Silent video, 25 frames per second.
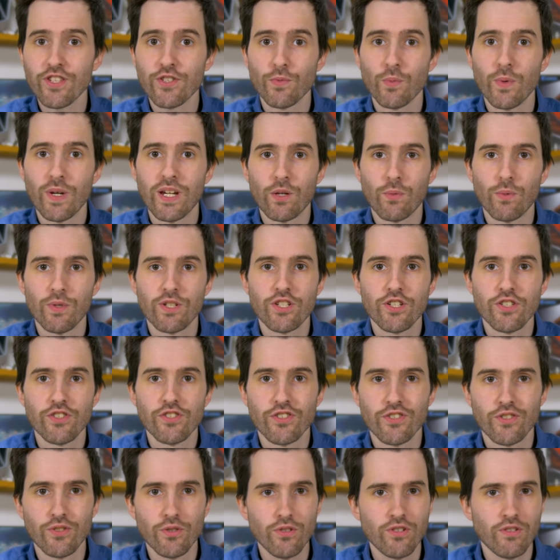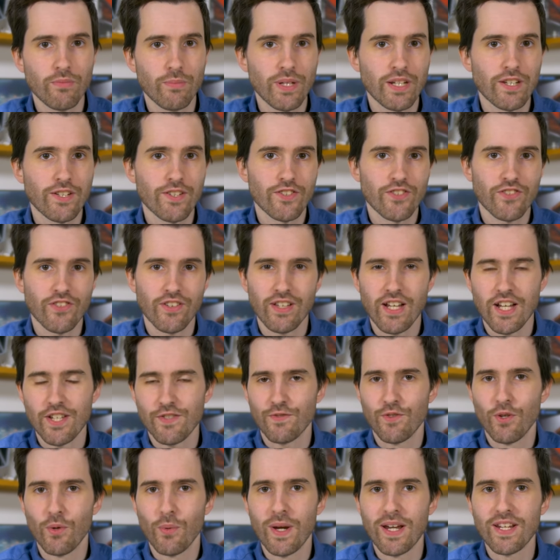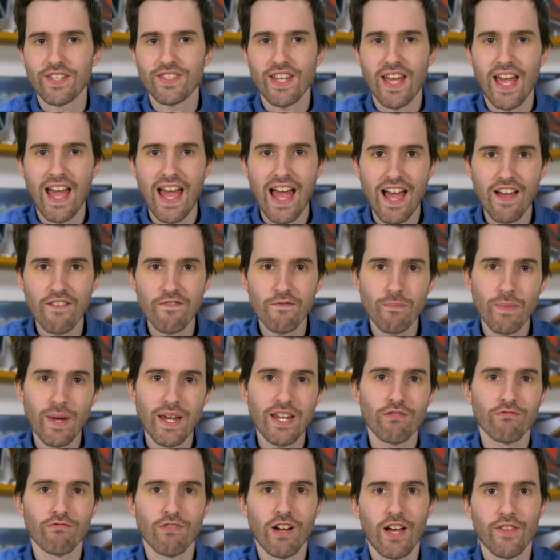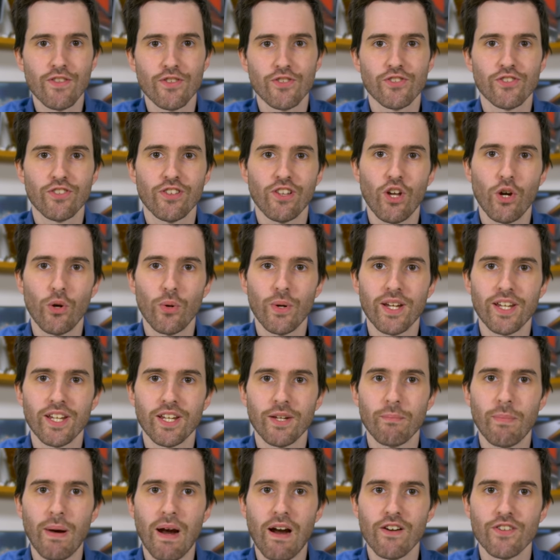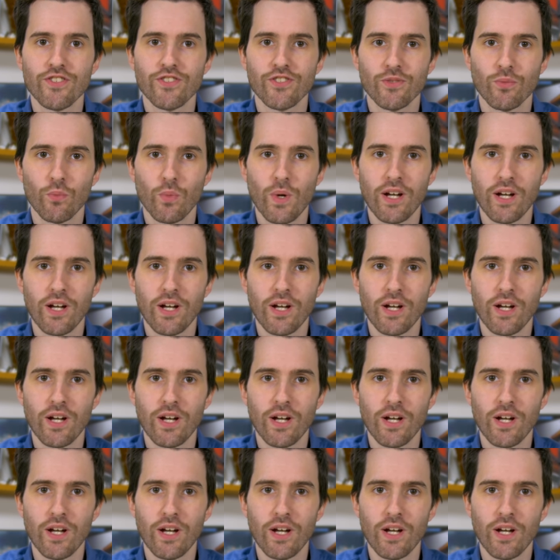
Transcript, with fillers: this week, which is good because the last few weeks have been rather slow in comparison.